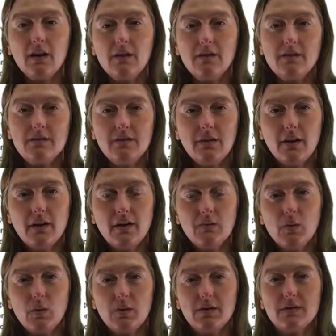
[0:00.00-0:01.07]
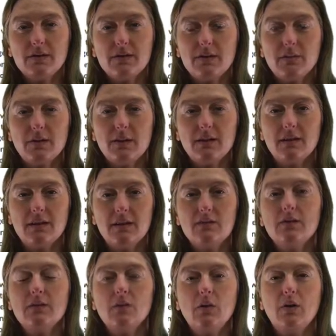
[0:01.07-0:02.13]
It is very important to me that
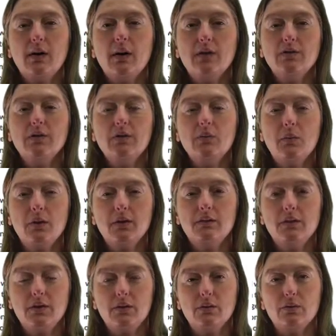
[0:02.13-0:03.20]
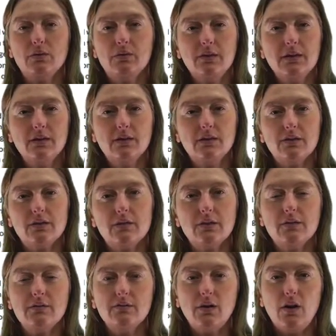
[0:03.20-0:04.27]
each and every one of you feels
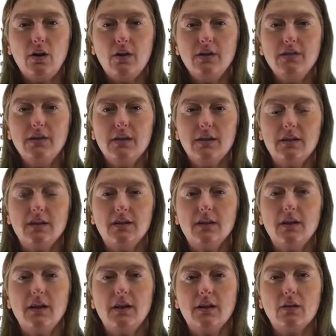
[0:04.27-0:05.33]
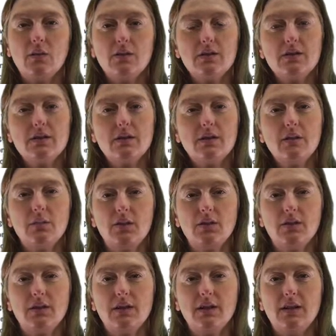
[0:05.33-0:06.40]
involved in a course
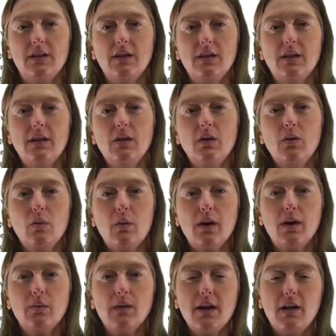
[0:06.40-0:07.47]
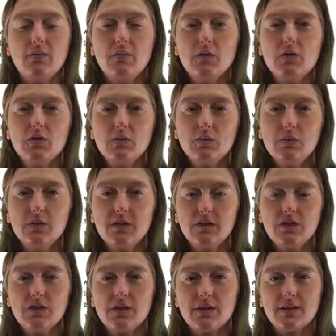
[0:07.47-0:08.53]
community where we have mutual
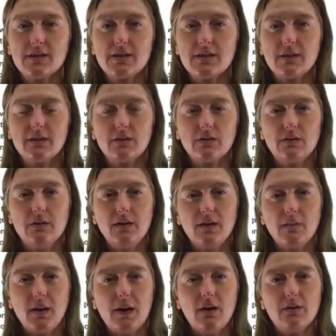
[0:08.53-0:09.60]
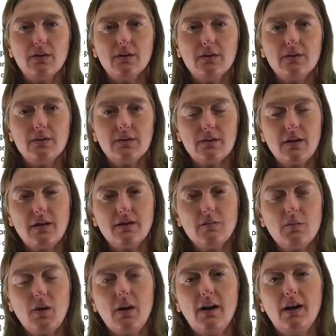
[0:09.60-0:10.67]
interests in learning about the science
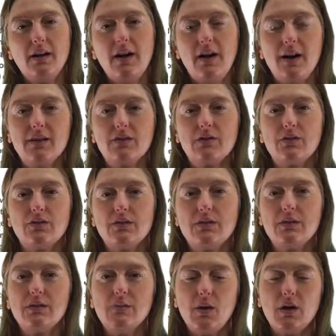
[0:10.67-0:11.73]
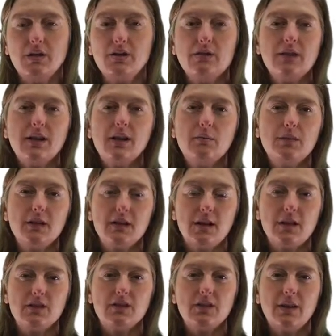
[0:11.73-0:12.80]
behind hazards, monitoring and
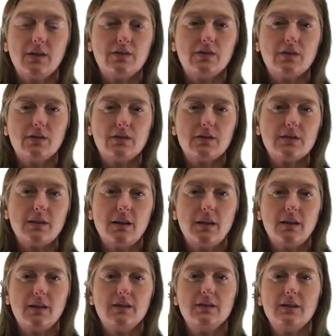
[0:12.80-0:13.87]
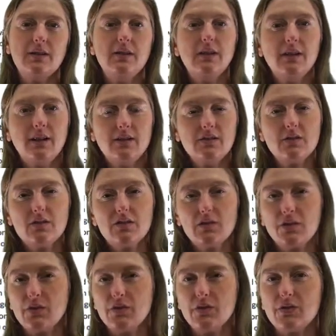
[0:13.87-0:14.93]
mitigation efforts, and lessons
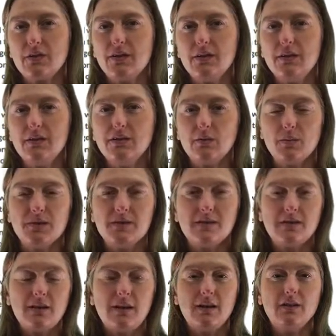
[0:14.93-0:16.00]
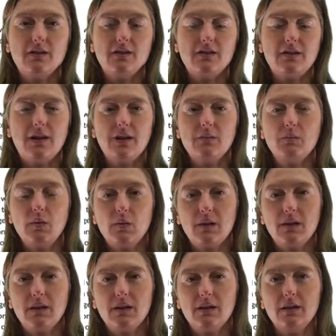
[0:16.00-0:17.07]
learned from a societal
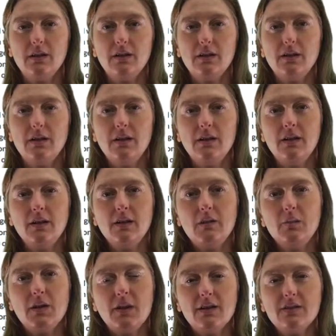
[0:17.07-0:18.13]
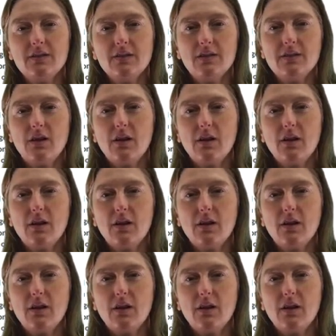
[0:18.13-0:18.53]
standpoint. Because it's an